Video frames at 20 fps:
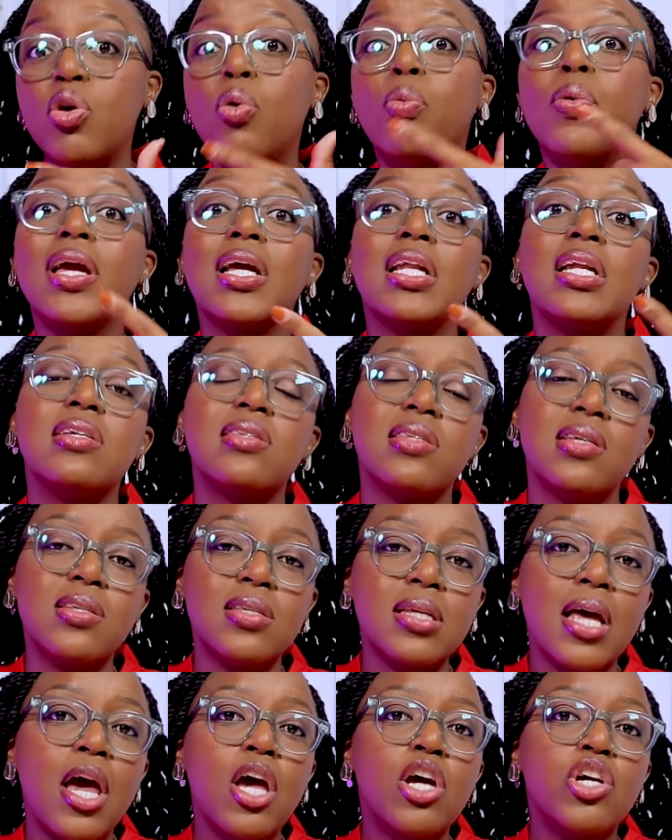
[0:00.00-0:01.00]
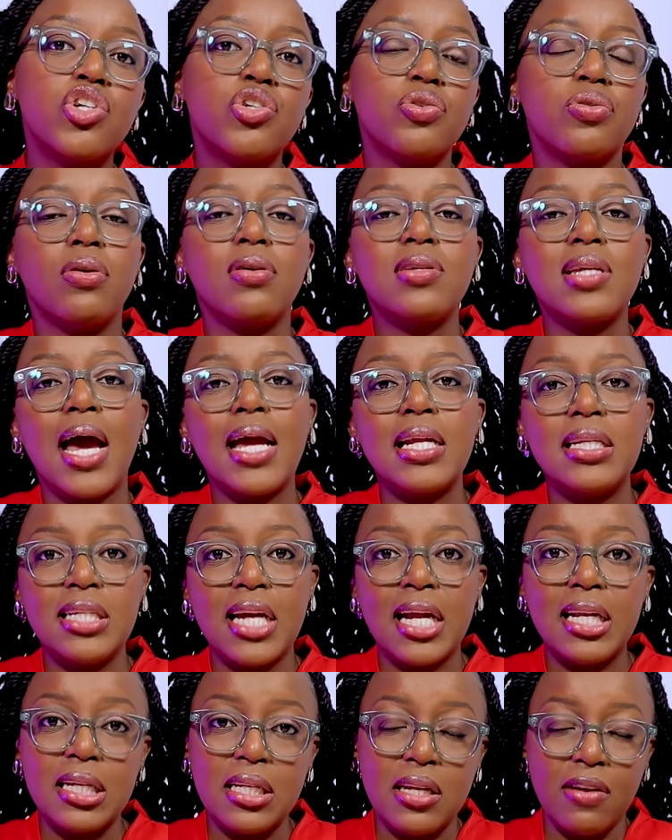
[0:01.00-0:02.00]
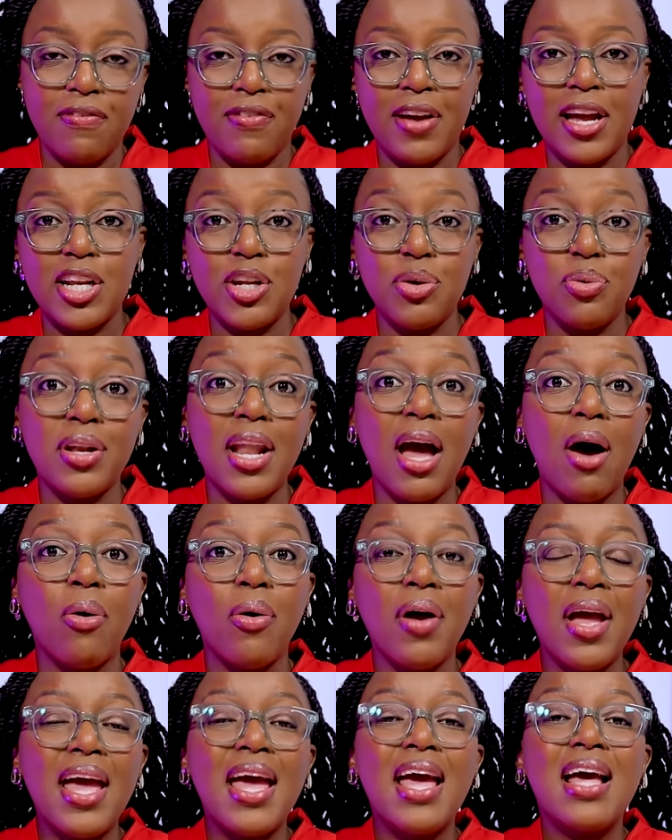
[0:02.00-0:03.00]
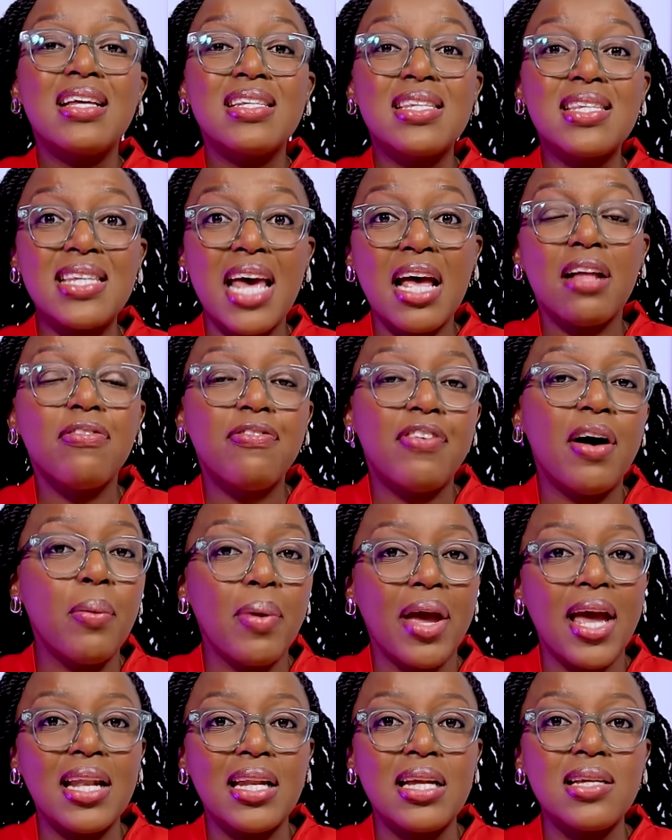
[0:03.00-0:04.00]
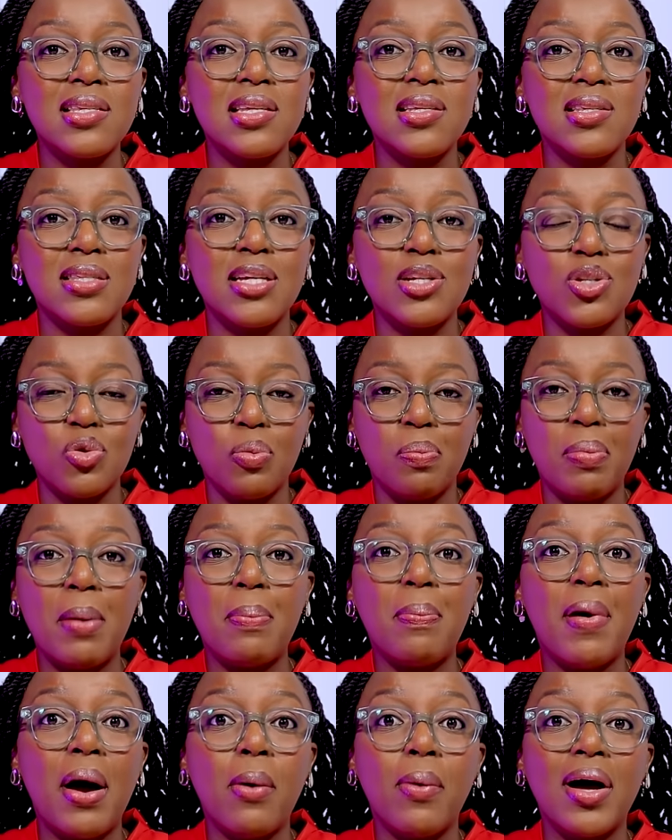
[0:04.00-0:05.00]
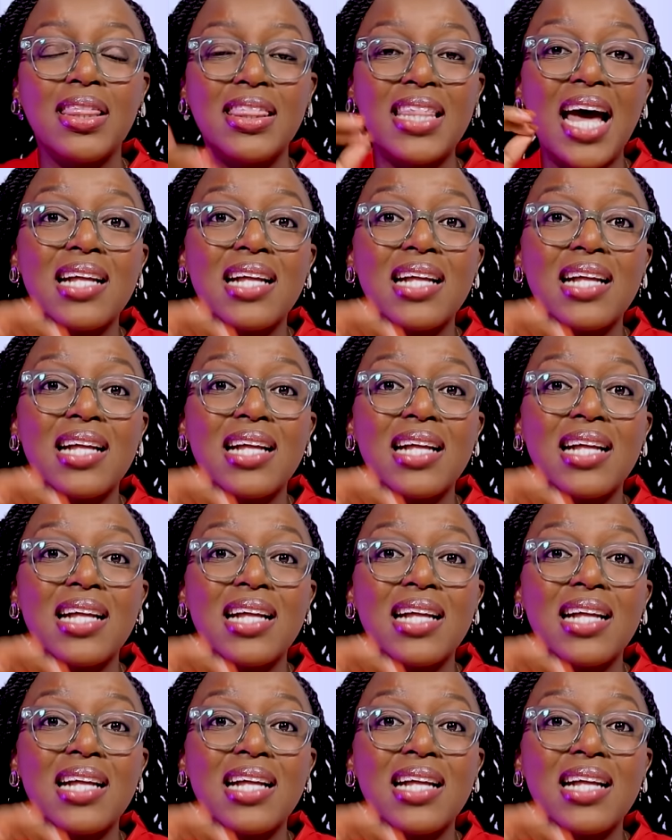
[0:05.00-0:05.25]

Your weaknesses should not ideally define you. Now, Self awareness is the superpower.